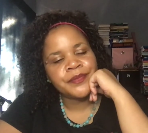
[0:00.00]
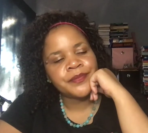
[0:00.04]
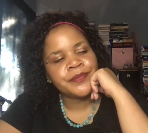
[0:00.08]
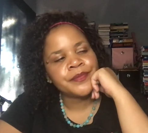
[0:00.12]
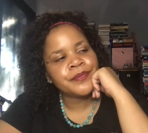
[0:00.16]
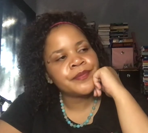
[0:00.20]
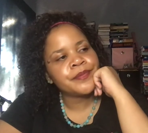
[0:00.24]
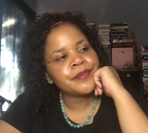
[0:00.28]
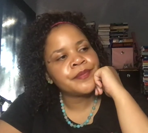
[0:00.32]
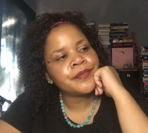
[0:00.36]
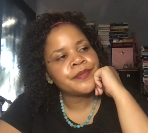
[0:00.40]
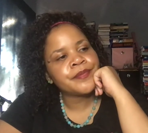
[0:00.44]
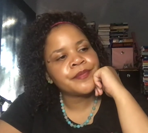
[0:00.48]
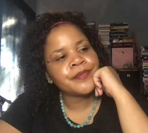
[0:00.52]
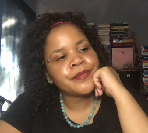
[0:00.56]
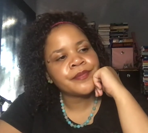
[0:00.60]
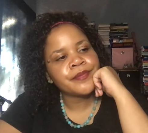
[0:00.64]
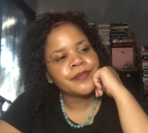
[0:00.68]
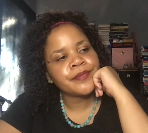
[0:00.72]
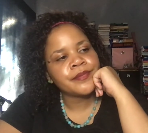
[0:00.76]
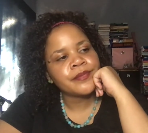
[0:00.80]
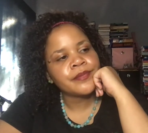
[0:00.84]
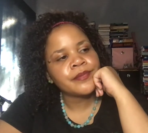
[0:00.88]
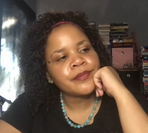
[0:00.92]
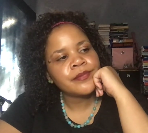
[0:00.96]

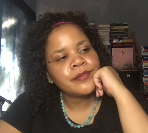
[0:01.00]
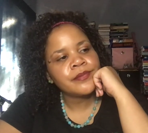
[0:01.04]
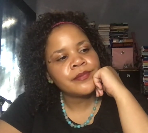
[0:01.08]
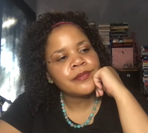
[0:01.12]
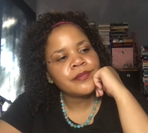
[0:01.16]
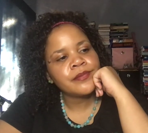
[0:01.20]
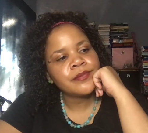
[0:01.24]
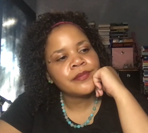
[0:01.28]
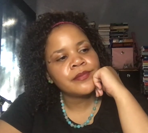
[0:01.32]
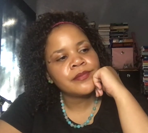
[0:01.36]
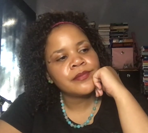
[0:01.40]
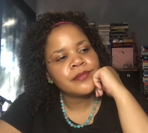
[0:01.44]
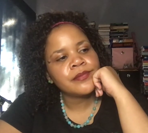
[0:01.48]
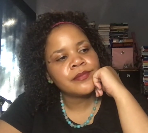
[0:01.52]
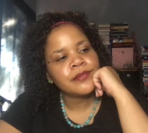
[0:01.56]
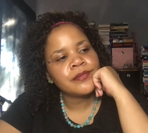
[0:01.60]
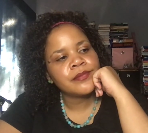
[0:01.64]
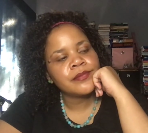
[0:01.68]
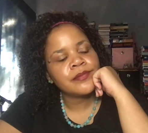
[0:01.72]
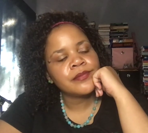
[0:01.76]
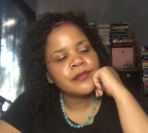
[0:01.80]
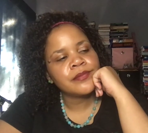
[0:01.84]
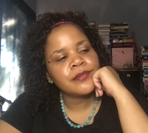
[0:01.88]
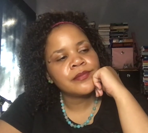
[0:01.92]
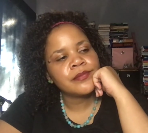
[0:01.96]

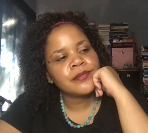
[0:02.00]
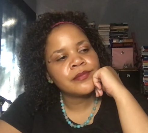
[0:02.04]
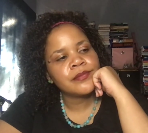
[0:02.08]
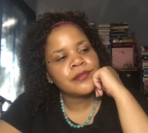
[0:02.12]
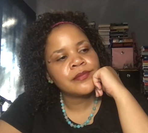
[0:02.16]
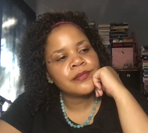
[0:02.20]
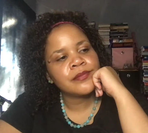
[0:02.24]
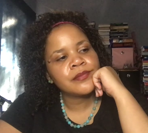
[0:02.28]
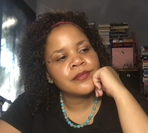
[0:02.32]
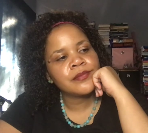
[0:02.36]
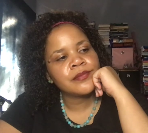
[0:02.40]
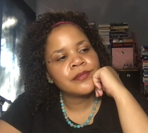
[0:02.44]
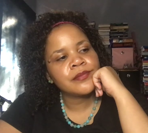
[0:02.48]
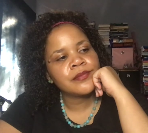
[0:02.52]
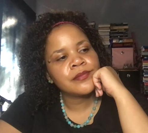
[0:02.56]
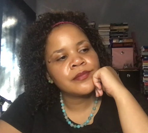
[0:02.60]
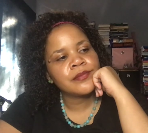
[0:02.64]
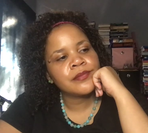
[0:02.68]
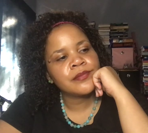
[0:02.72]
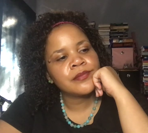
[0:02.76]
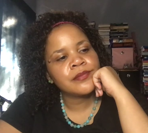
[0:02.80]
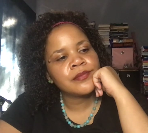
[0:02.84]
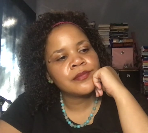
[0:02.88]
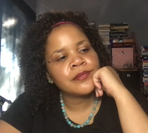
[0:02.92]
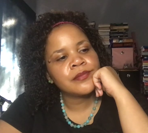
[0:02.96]

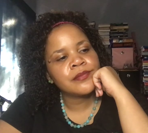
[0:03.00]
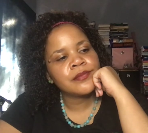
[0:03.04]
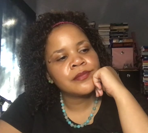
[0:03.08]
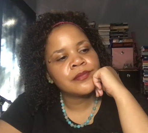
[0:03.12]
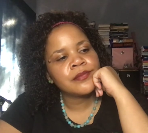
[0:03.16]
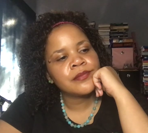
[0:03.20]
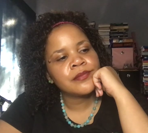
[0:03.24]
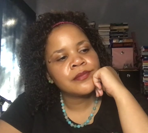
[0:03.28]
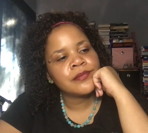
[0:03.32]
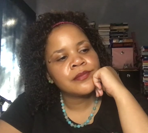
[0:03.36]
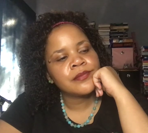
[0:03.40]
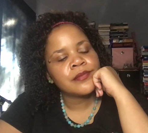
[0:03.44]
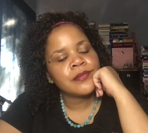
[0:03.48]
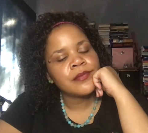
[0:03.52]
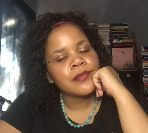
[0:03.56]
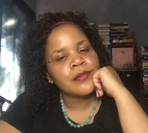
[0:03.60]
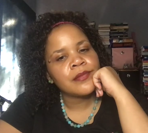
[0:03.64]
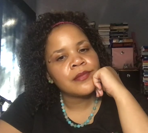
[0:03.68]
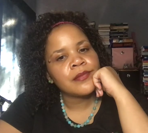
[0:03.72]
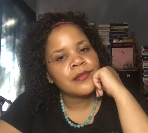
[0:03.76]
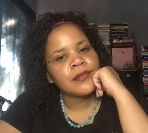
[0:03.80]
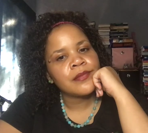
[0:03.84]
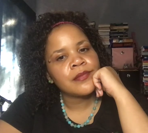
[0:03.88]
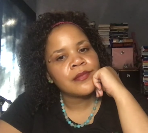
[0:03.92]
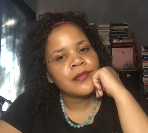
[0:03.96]

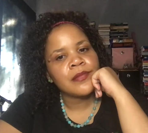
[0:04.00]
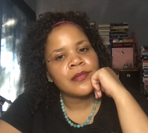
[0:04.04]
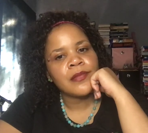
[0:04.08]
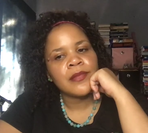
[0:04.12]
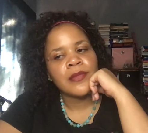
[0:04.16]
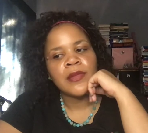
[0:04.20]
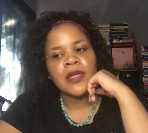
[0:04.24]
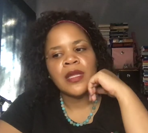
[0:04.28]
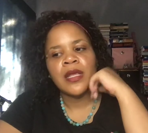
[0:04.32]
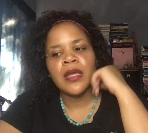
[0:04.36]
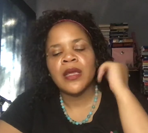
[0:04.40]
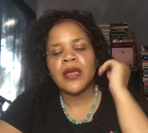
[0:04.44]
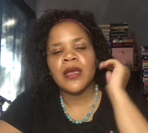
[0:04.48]
Nobody speaks.